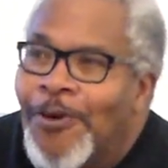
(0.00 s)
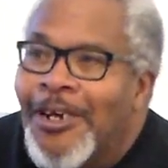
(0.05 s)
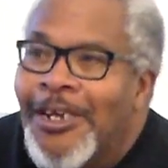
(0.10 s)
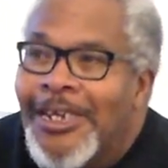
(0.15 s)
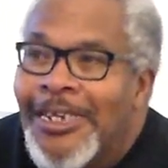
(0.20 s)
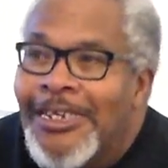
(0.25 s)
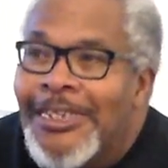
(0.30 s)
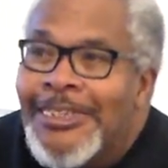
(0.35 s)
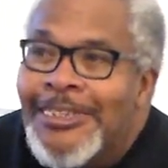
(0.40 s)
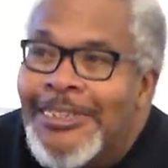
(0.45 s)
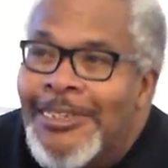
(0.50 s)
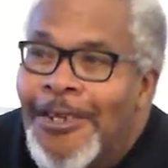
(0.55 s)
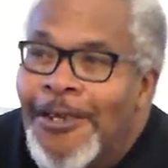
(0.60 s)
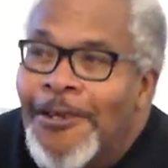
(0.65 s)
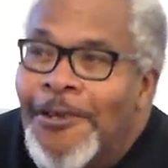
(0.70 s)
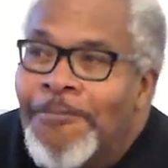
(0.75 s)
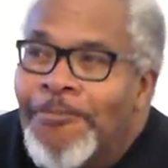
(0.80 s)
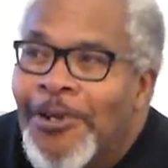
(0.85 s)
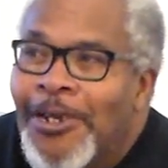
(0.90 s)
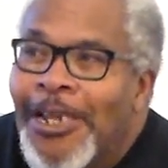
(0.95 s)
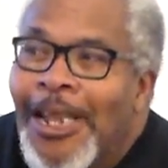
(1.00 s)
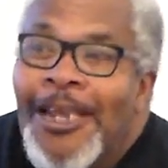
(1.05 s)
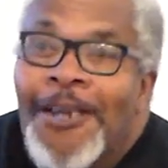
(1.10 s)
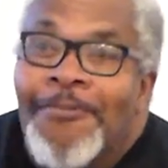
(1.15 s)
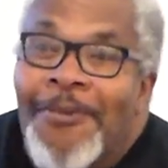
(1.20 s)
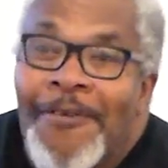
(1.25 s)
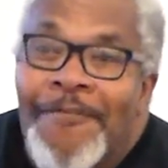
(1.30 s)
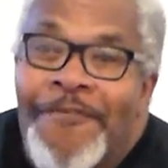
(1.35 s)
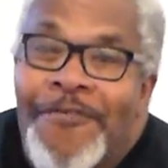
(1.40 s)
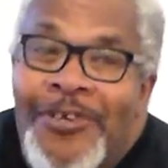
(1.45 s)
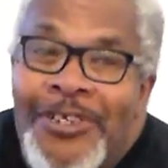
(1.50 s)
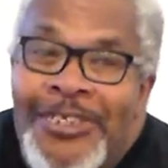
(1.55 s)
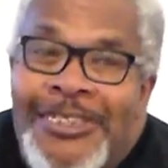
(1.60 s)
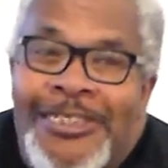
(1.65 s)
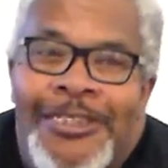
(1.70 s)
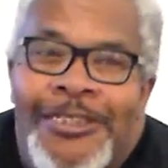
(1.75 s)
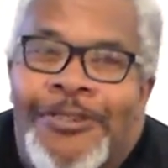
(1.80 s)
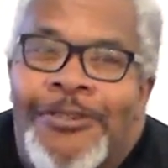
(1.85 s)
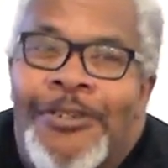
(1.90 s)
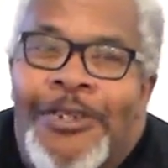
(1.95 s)
Well, it is, but a lot of my
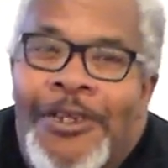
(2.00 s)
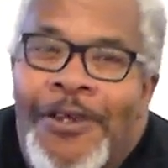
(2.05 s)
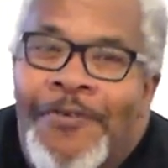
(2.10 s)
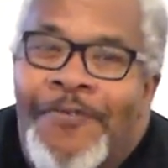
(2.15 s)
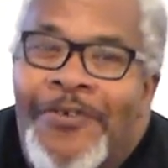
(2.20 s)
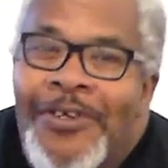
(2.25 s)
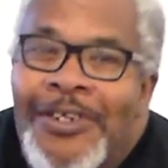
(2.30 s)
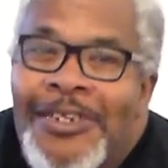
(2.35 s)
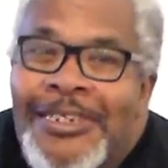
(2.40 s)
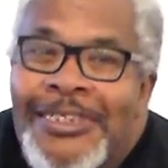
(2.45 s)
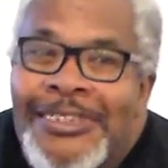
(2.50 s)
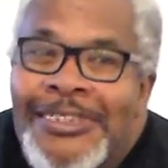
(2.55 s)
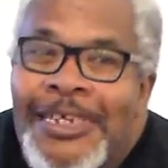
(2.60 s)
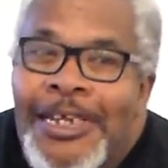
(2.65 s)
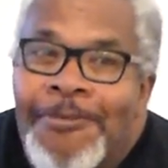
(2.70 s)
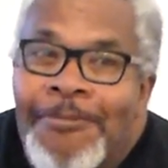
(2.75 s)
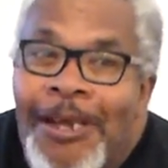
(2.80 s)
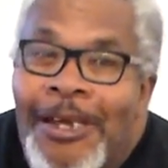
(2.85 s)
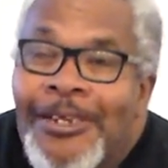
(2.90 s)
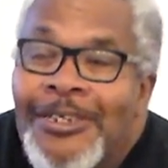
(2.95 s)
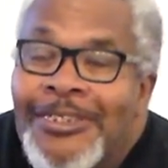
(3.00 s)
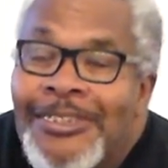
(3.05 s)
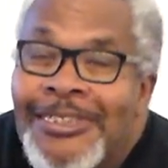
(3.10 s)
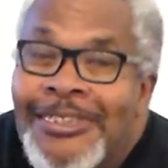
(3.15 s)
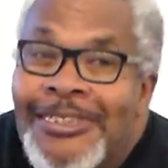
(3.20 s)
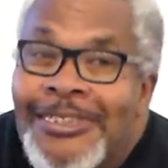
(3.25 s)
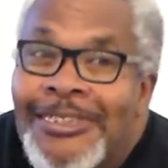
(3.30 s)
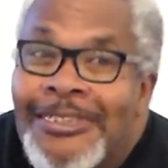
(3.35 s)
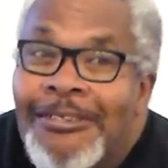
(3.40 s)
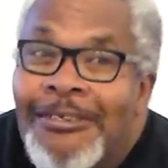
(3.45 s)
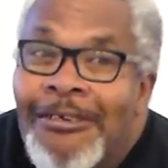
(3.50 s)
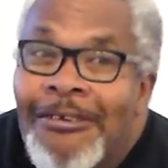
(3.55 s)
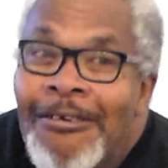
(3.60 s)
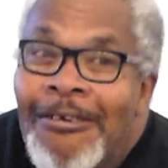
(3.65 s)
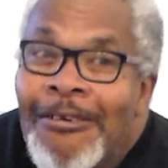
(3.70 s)
friends still live in the same houses